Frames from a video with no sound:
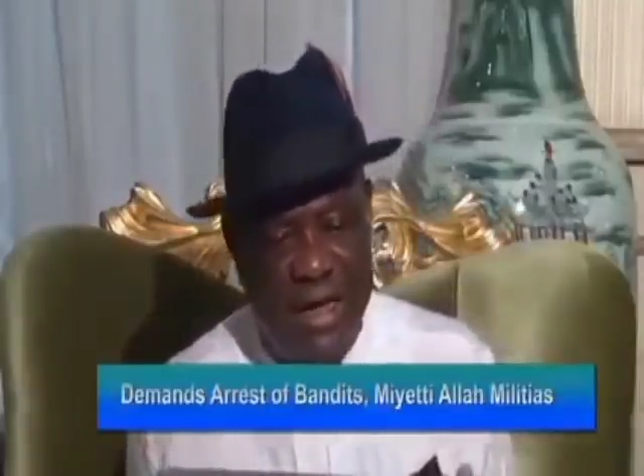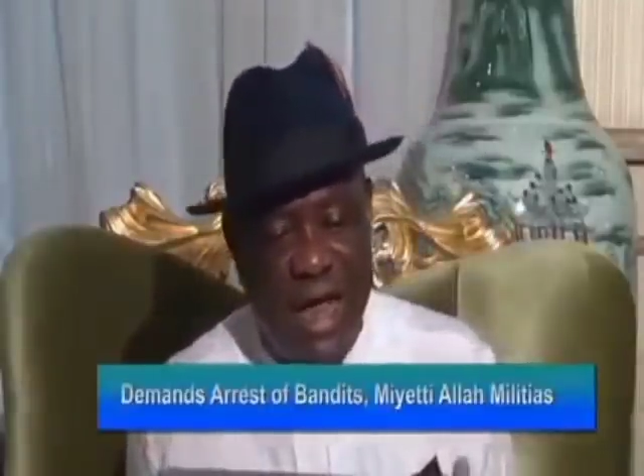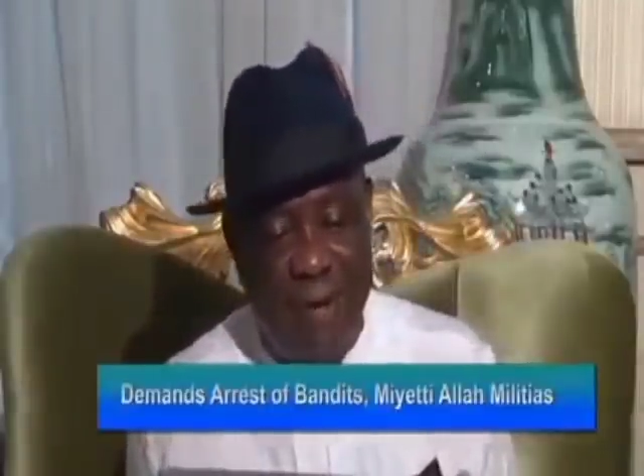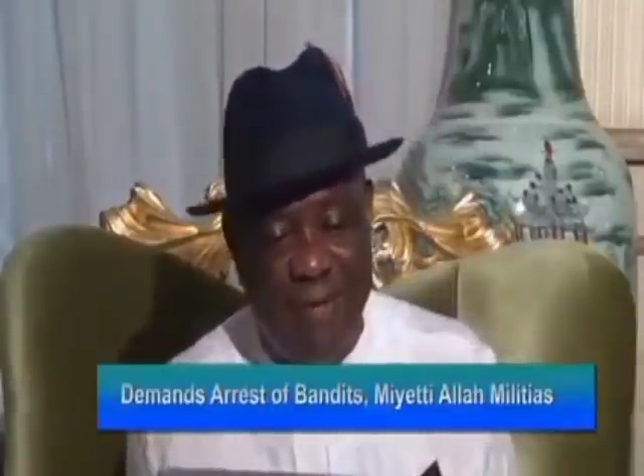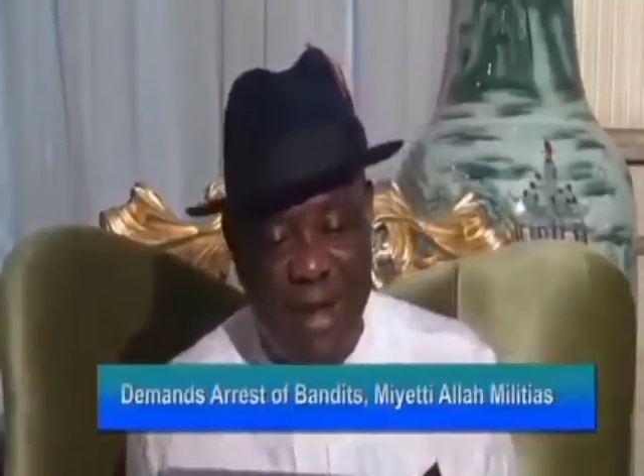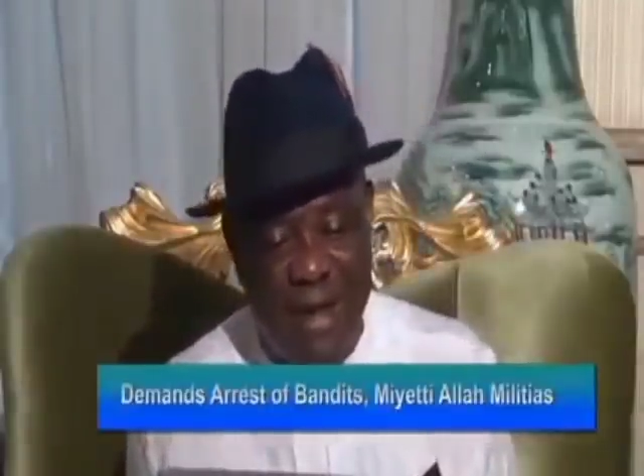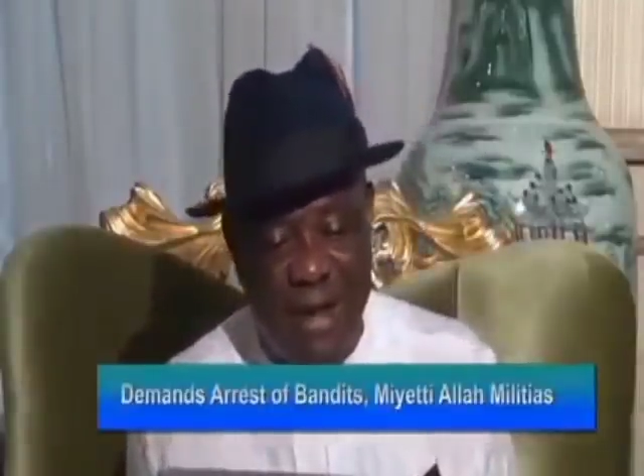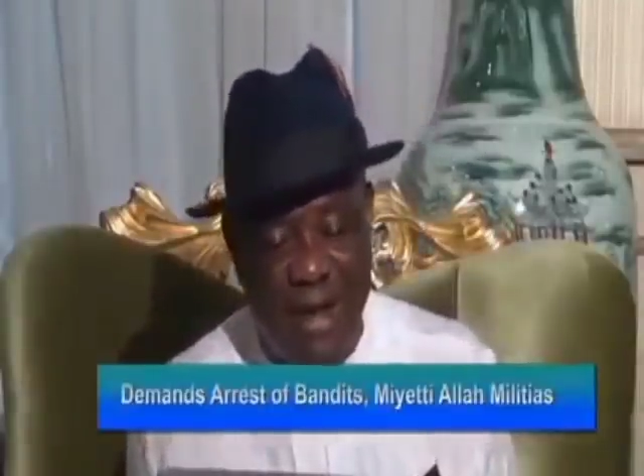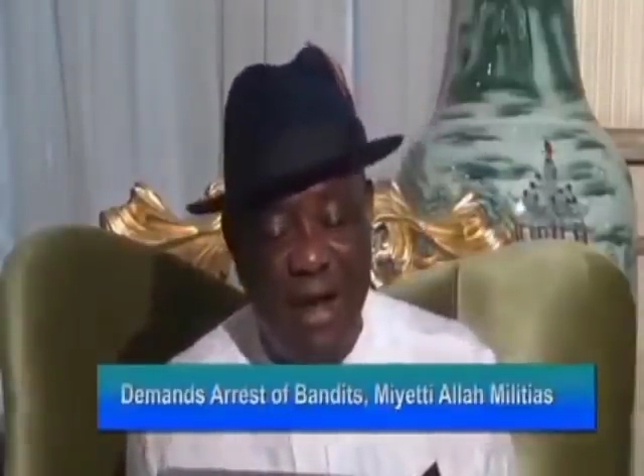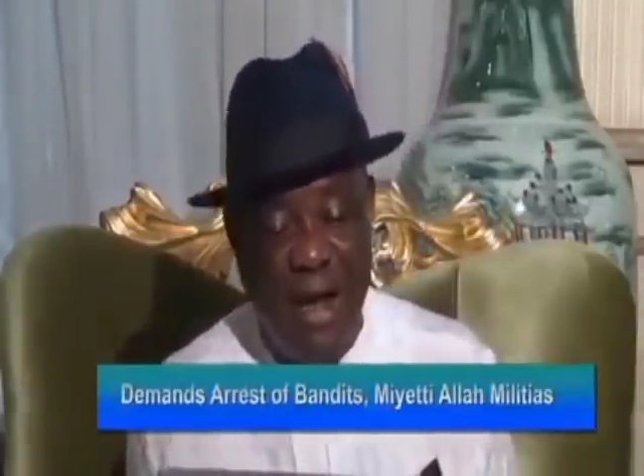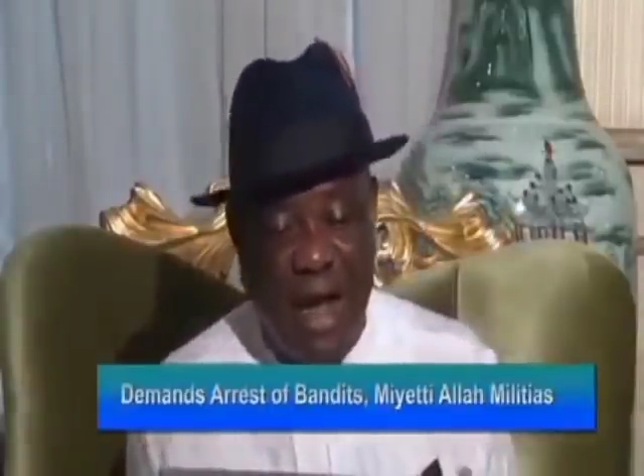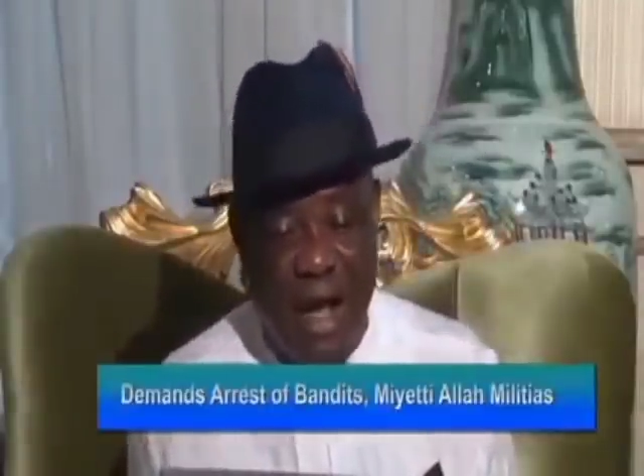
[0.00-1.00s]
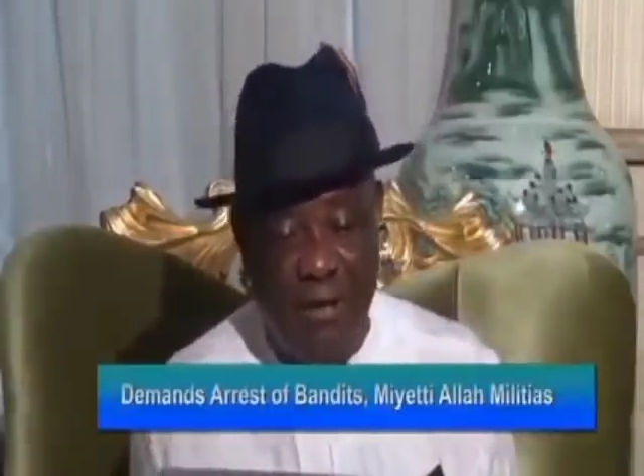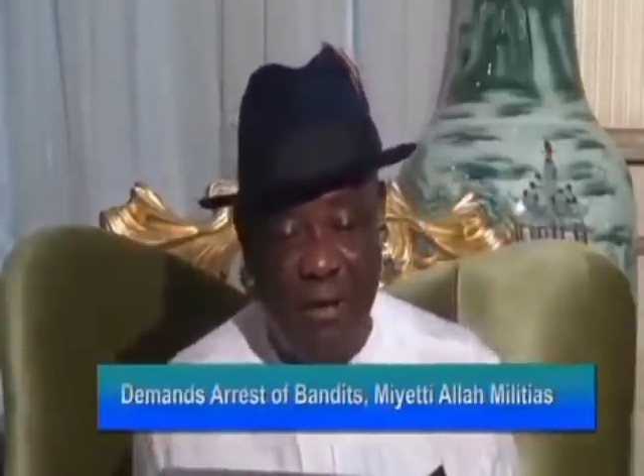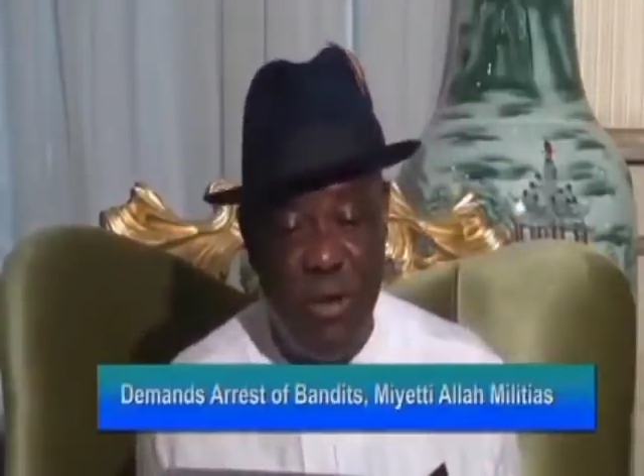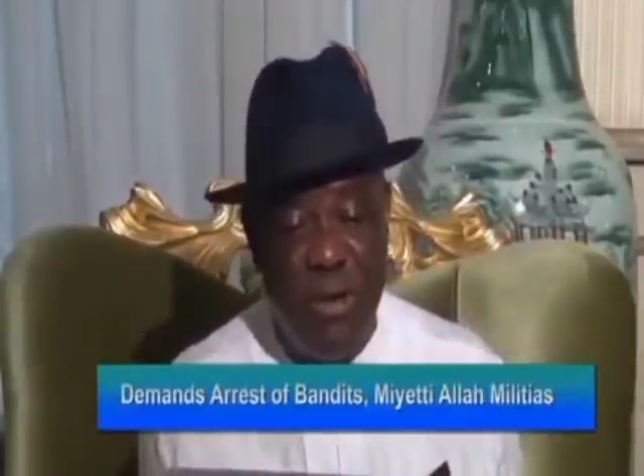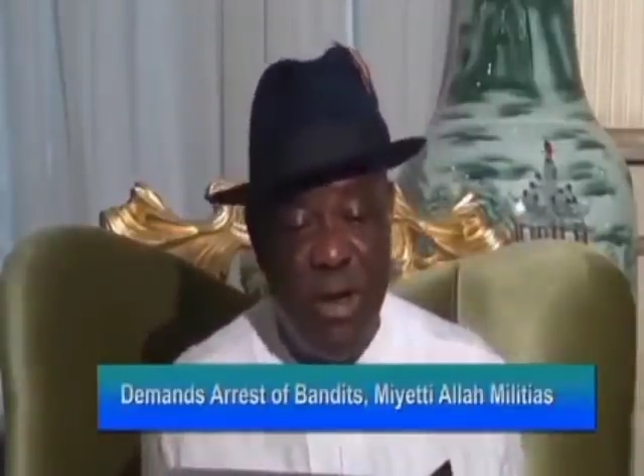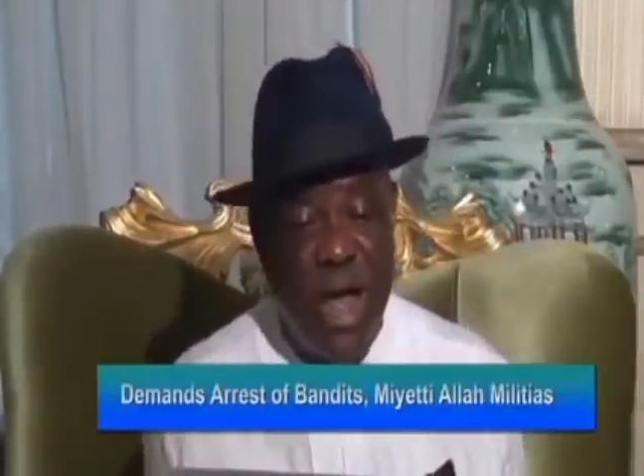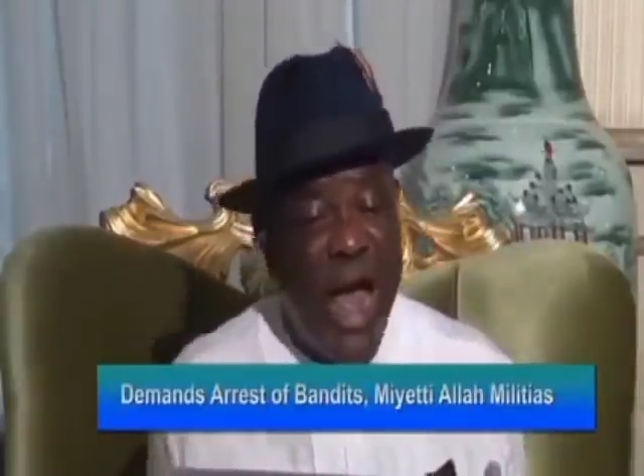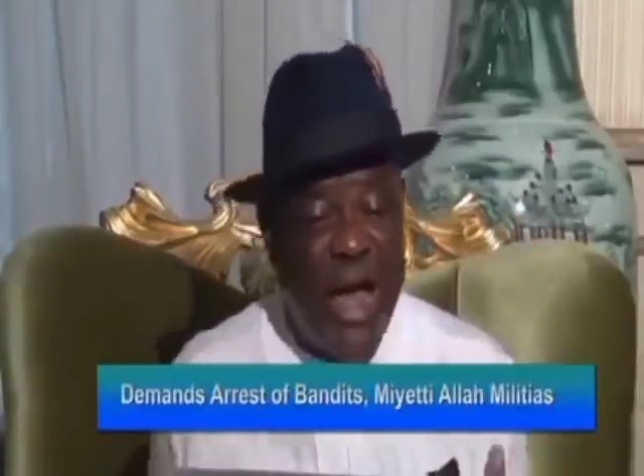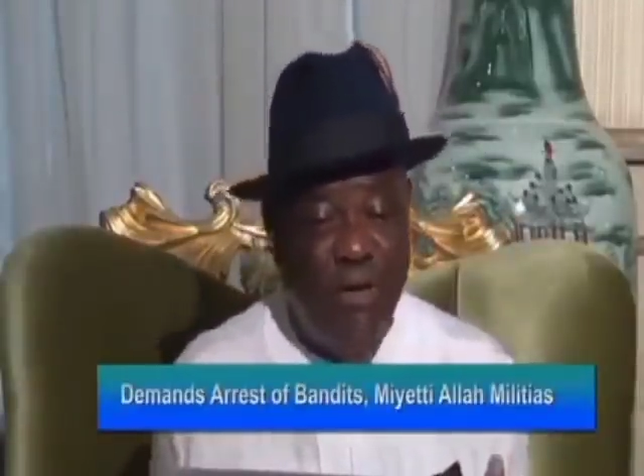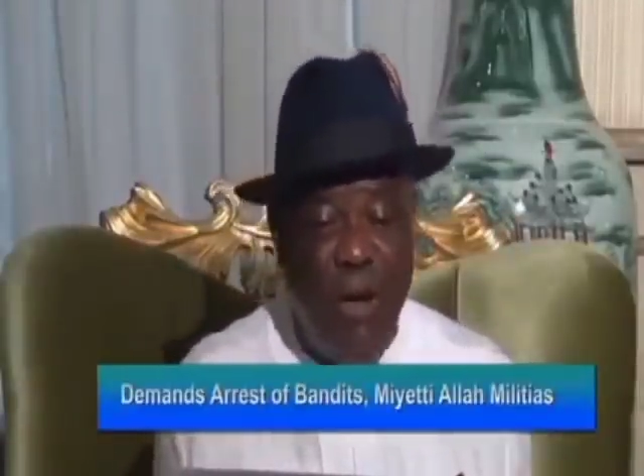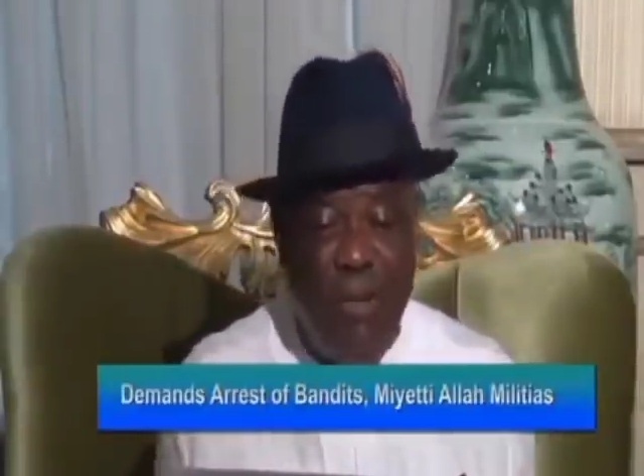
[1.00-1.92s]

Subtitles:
Nnamdi Kanu. I